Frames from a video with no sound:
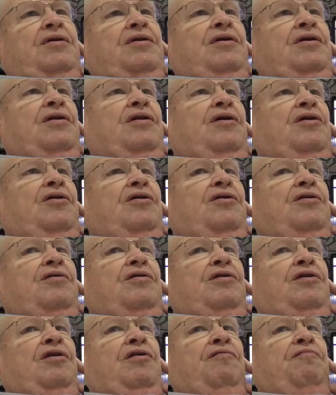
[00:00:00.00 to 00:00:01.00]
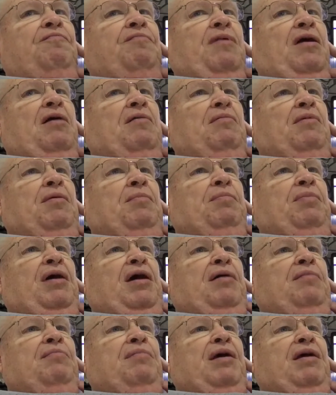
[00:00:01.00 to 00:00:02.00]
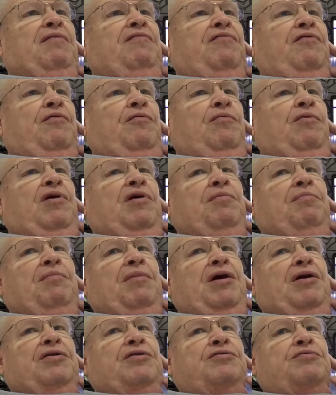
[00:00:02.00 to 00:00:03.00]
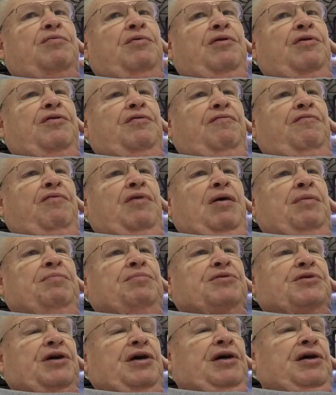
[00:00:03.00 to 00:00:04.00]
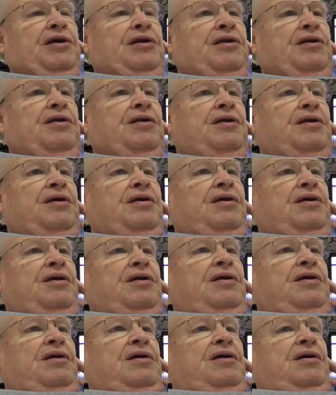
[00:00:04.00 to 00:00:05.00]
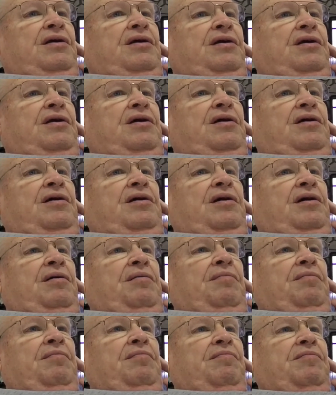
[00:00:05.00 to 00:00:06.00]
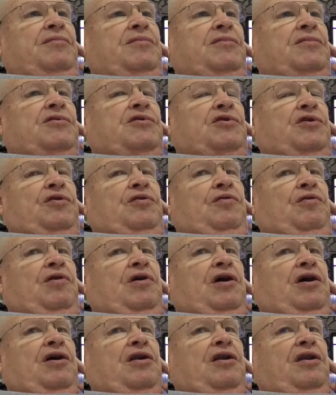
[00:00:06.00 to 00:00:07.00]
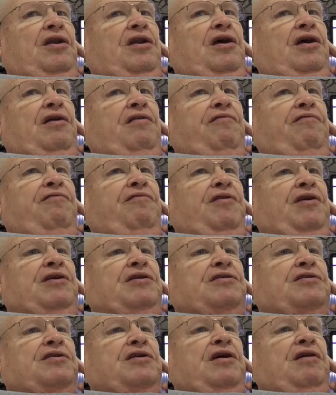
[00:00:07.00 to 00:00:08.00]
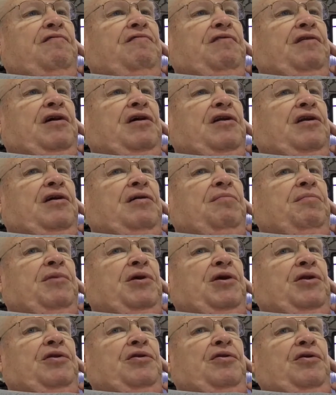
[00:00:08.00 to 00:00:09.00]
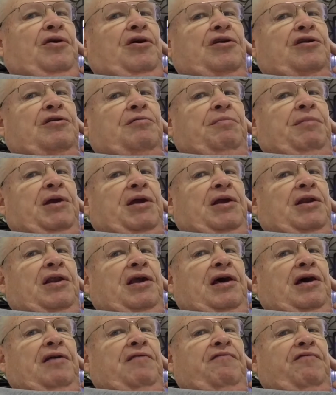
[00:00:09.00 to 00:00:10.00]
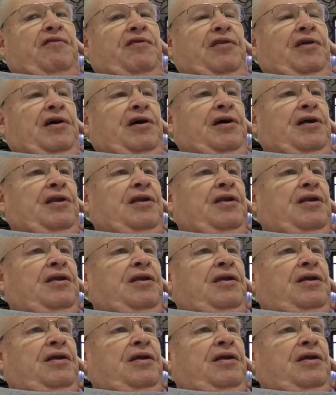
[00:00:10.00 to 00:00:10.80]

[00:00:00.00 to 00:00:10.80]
You've probably paid me for 1 month's worth of website. So you got a lot of free stuff out of me, and you ought to be glad for that.